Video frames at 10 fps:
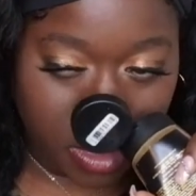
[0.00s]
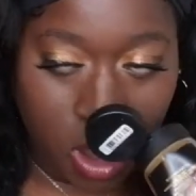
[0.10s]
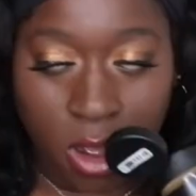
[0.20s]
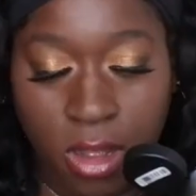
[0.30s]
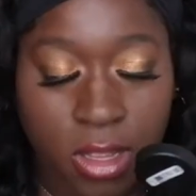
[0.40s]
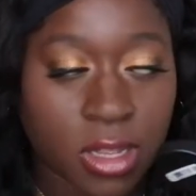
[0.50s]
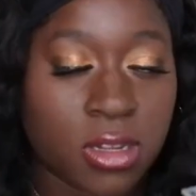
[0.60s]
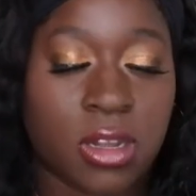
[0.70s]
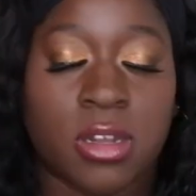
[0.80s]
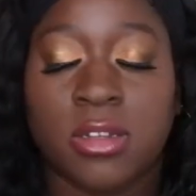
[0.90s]
Ugh,
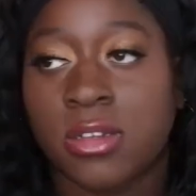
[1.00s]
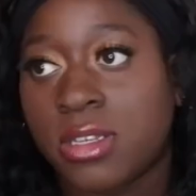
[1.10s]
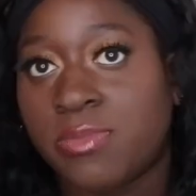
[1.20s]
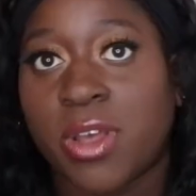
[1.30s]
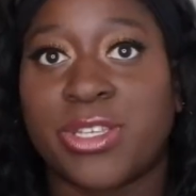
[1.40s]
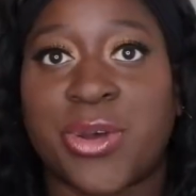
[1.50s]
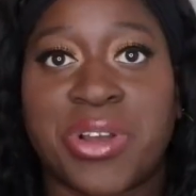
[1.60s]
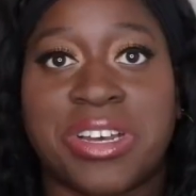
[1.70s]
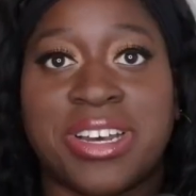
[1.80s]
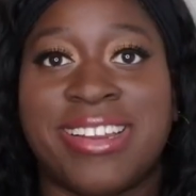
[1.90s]
ugh, smells so
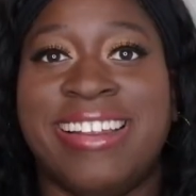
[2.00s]
good.